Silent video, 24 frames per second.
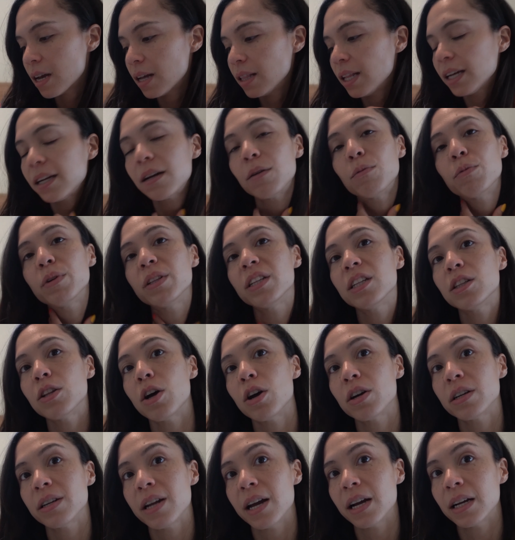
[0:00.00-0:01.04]
like a really
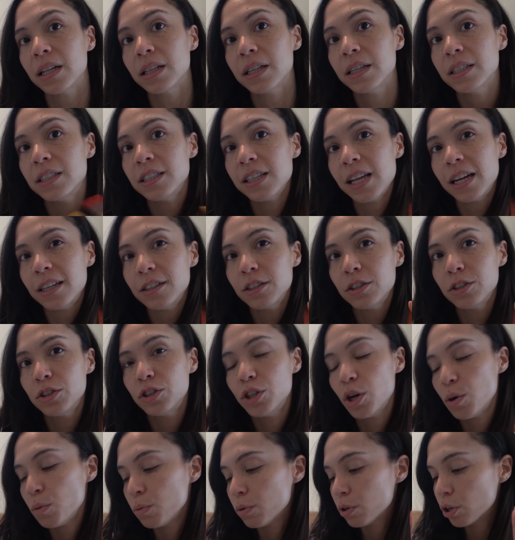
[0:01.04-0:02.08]
long necklace slash
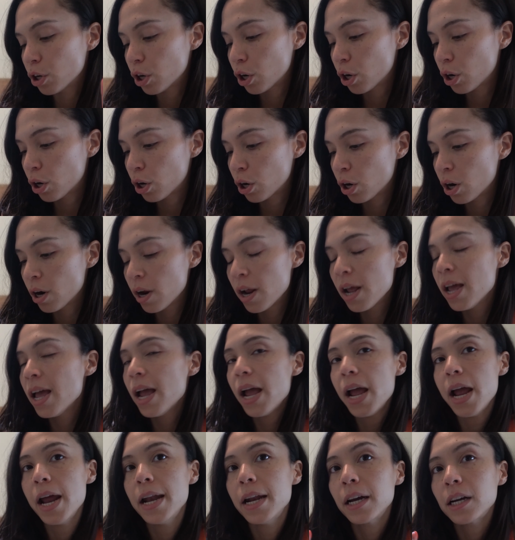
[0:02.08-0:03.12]
choker,
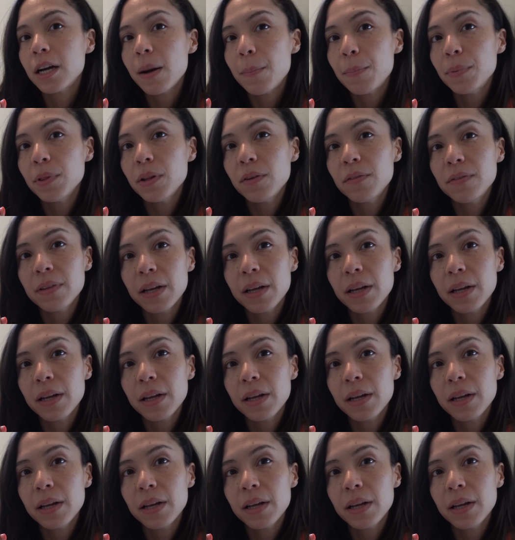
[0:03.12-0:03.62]
and a couple of